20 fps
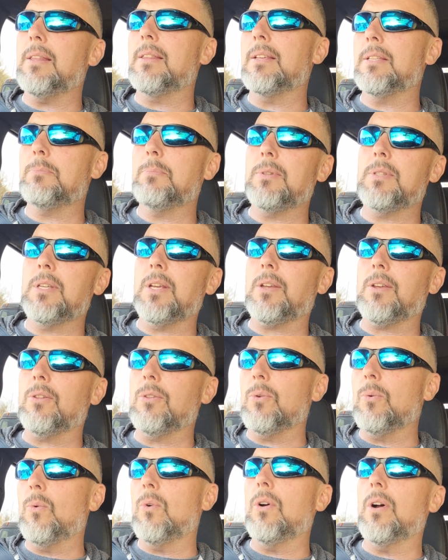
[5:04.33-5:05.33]
This particular
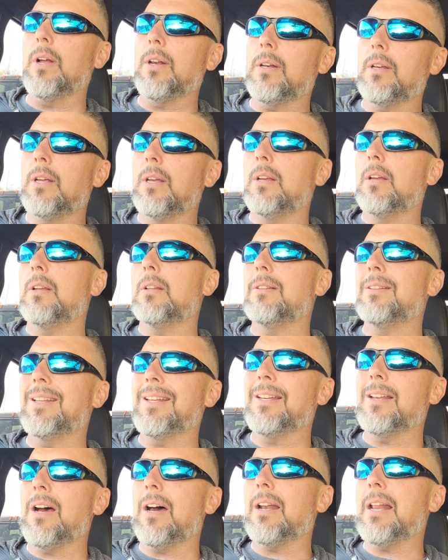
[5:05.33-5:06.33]
one did
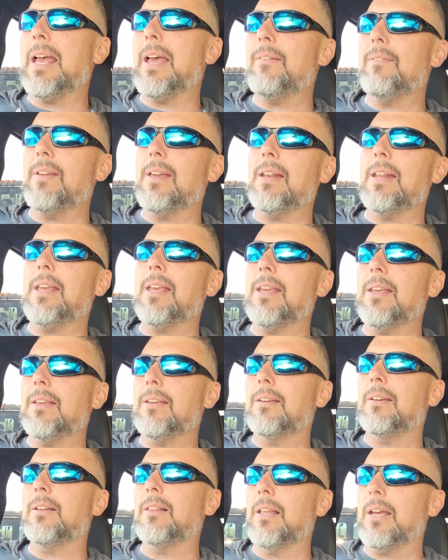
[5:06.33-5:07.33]
not have any
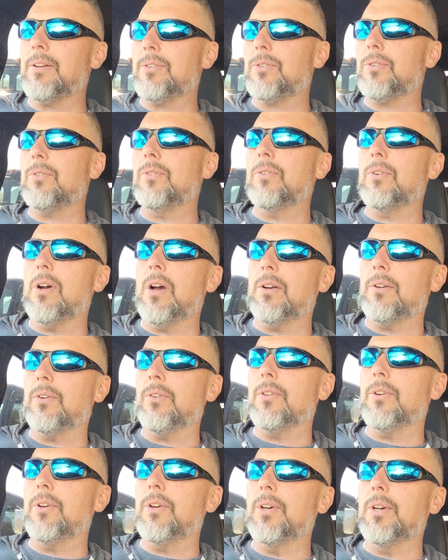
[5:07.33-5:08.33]
electrical under
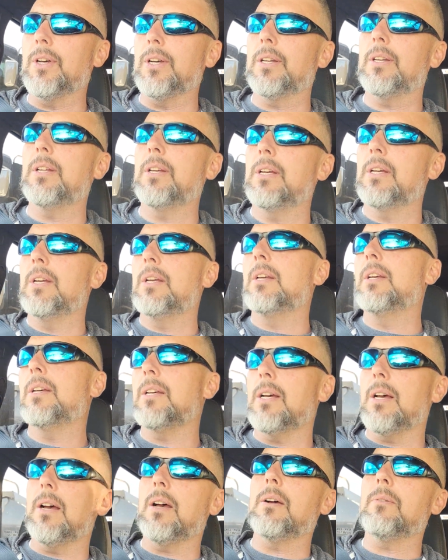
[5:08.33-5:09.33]
the hood,
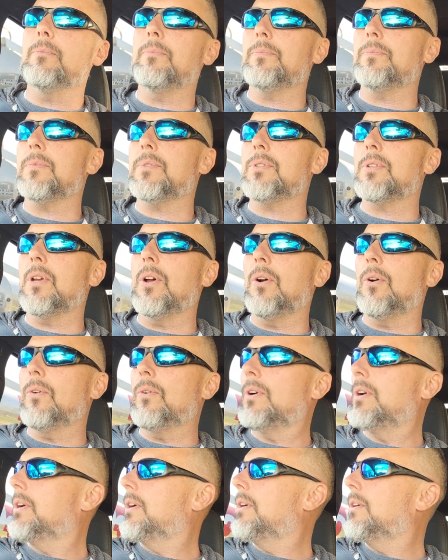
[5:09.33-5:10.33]
so
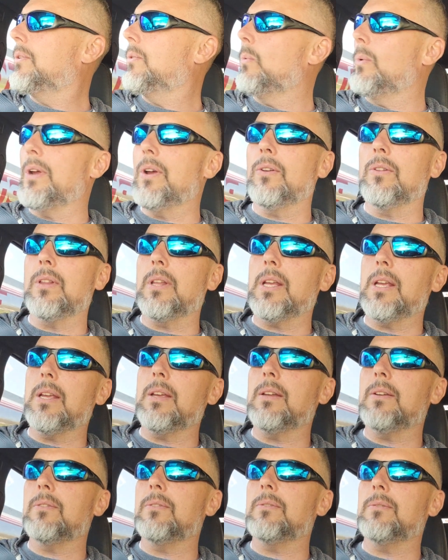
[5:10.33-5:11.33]
we only
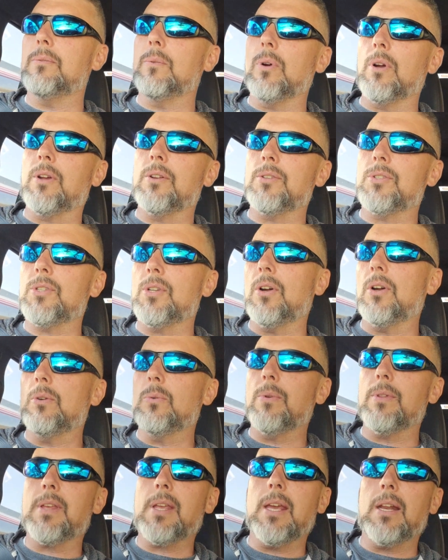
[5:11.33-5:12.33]
were concerned
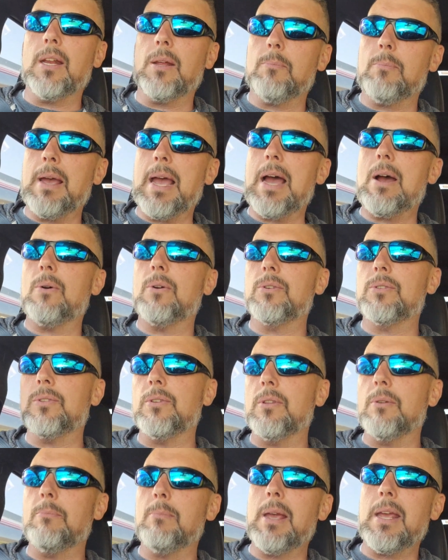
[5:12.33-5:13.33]
with getting power to
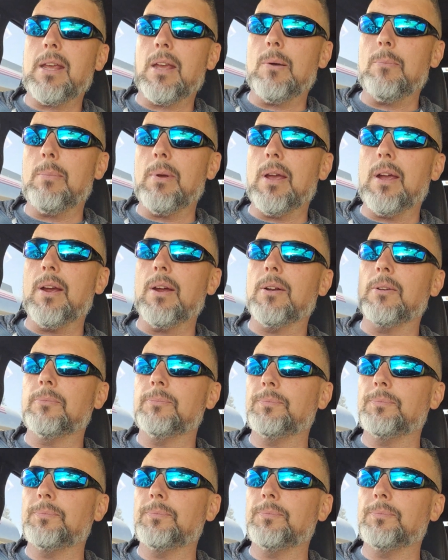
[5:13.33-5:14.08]
the makeup air,